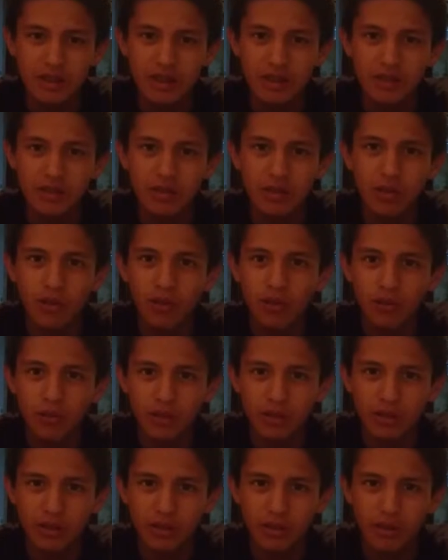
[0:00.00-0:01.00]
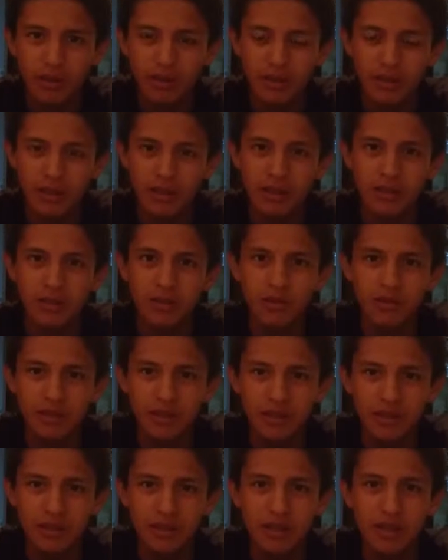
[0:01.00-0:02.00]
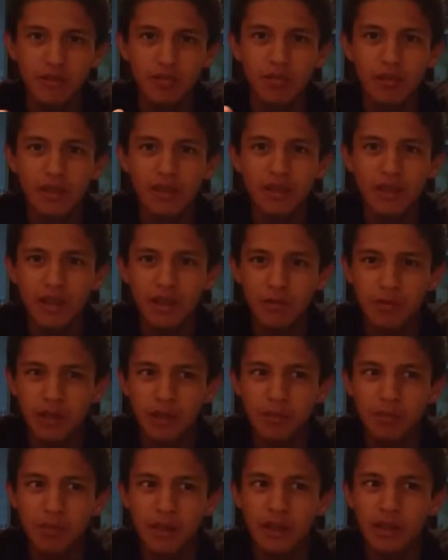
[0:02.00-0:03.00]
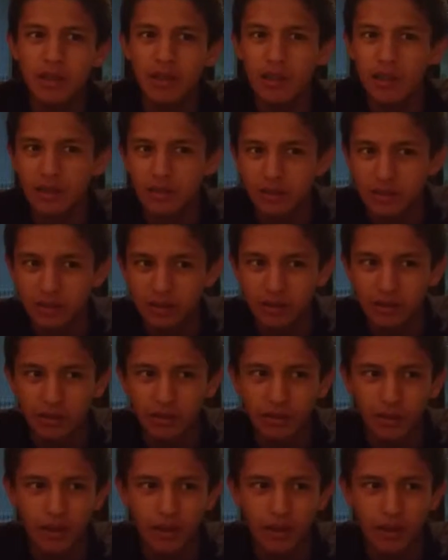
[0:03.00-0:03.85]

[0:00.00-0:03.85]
It's always located in your genes. It will never be lost.